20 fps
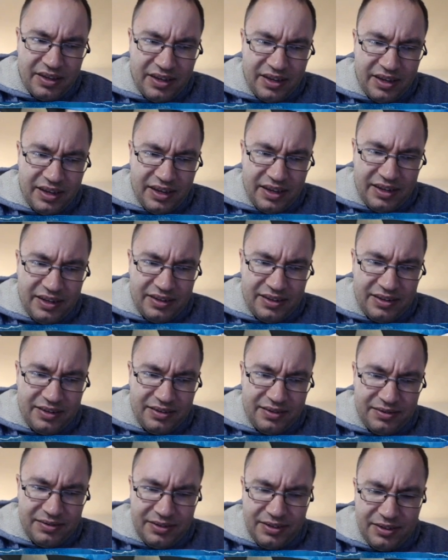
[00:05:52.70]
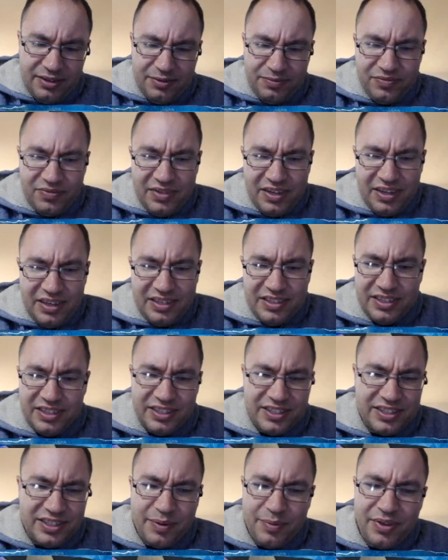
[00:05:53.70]
and you know,
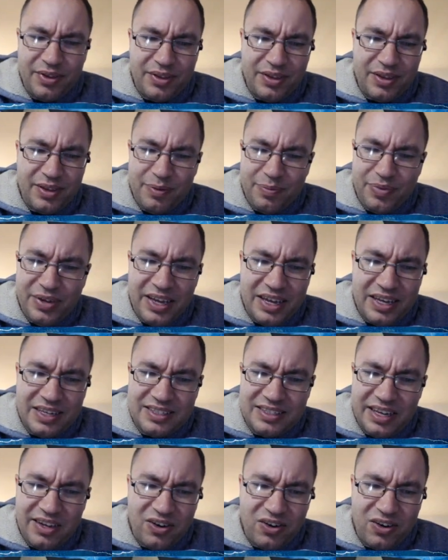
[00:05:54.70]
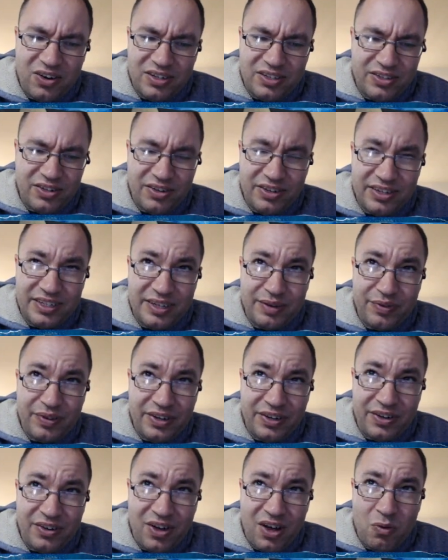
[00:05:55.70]
some of the PSA cards are
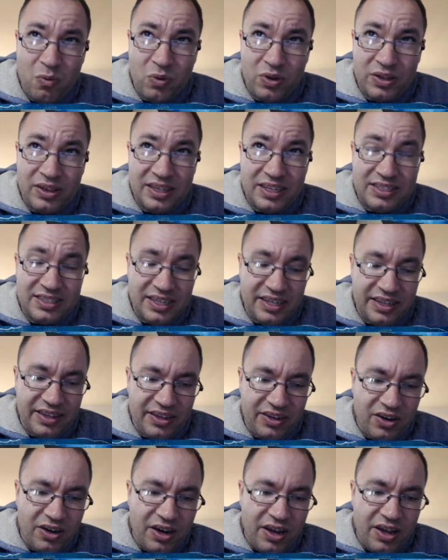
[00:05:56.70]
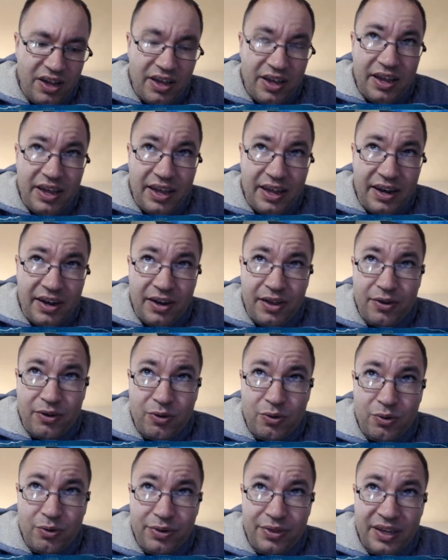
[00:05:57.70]
definitely not what they say they are. And another
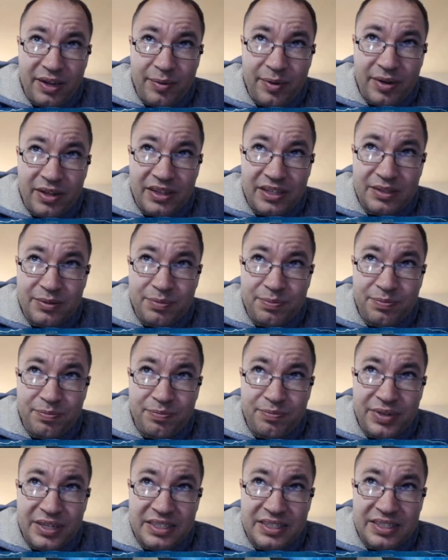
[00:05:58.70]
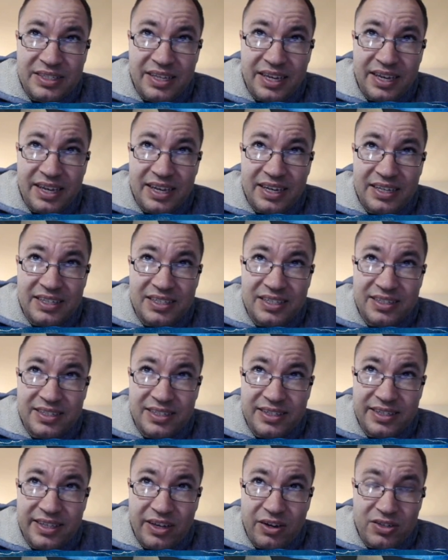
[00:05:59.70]
cool thing about these PCA cases
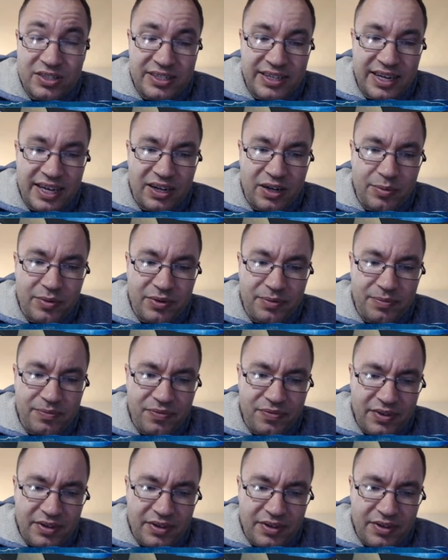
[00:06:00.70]
is they are stackable.